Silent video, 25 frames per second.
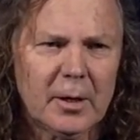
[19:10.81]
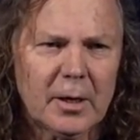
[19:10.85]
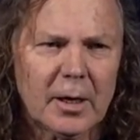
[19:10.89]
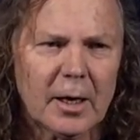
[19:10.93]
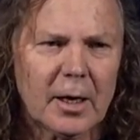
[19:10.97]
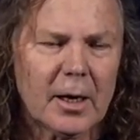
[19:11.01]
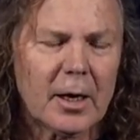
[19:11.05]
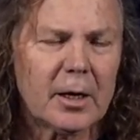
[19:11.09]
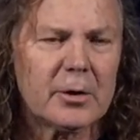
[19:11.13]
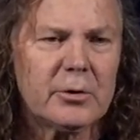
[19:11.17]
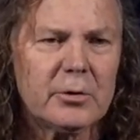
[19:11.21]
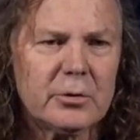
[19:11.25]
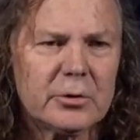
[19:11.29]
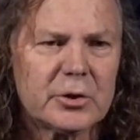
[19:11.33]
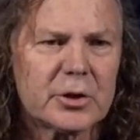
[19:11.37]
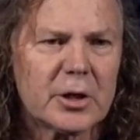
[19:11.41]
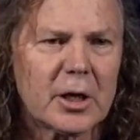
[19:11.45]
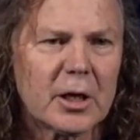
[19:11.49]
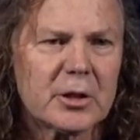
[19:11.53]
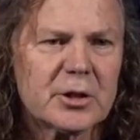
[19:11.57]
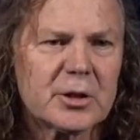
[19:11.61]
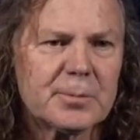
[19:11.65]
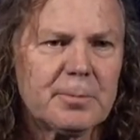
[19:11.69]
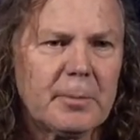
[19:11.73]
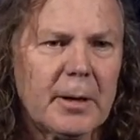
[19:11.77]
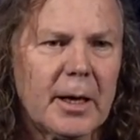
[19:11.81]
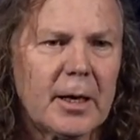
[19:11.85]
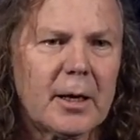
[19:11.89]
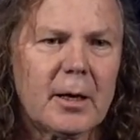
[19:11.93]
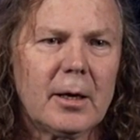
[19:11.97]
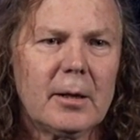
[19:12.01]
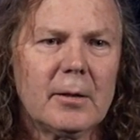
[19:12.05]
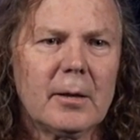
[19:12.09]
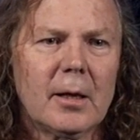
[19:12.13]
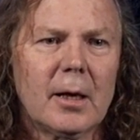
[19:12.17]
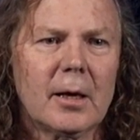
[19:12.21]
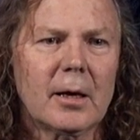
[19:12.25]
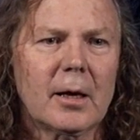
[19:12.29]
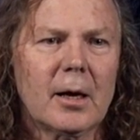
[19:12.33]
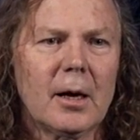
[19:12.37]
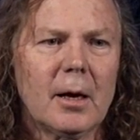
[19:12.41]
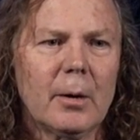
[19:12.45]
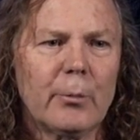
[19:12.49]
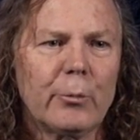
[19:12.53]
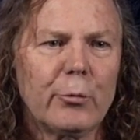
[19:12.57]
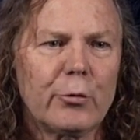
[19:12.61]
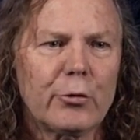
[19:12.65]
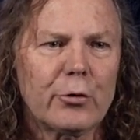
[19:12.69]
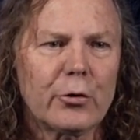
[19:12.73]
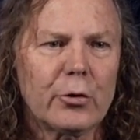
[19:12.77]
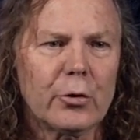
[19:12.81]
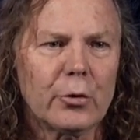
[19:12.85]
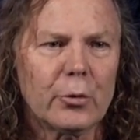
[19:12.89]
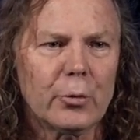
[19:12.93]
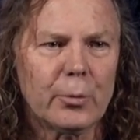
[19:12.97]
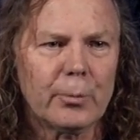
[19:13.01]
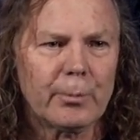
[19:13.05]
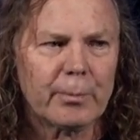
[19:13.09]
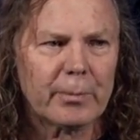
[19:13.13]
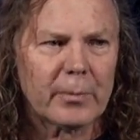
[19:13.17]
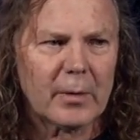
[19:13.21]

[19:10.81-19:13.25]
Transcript: aren't you just making that come true?